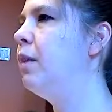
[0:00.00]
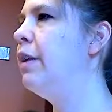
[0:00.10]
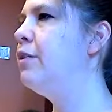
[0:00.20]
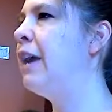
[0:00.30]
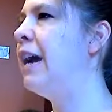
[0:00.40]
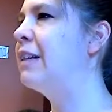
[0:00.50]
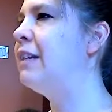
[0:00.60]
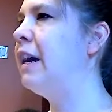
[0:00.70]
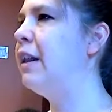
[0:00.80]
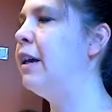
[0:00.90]
And as you're
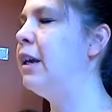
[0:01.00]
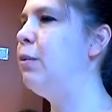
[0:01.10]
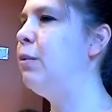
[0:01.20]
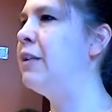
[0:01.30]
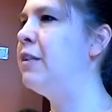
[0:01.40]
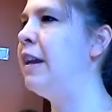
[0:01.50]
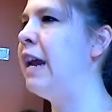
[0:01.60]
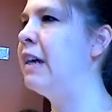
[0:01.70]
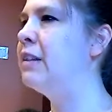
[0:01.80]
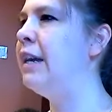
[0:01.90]
exhaling, you imagine
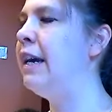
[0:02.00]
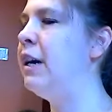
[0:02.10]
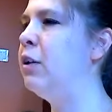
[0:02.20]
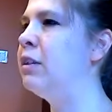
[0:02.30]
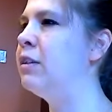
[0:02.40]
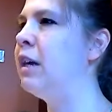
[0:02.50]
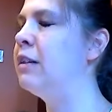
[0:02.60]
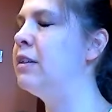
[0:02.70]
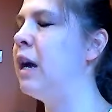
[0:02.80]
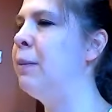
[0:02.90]
that exhale does
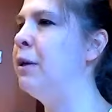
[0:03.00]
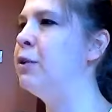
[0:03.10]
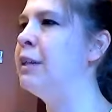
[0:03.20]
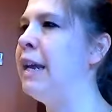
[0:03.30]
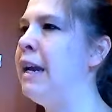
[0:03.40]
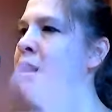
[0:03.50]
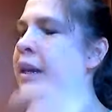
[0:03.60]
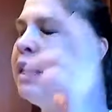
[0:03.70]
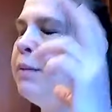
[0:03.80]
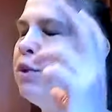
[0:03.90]
not stop at your tail.
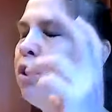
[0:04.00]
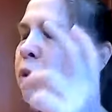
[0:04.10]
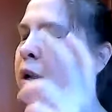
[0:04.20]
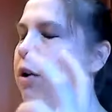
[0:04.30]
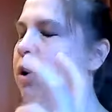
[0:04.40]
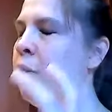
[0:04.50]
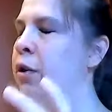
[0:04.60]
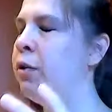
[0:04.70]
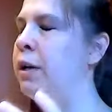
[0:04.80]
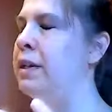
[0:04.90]
It keeps going
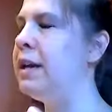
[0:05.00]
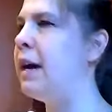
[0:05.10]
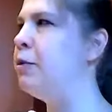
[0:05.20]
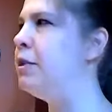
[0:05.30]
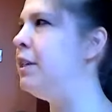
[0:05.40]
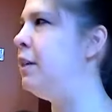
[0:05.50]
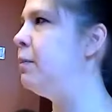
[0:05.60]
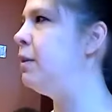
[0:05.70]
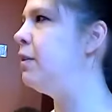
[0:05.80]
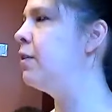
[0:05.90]
all the way down deep
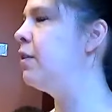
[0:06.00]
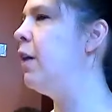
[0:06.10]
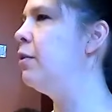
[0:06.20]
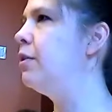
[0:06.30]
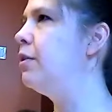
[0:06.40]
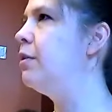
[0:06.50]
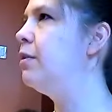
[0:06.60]
into the ground.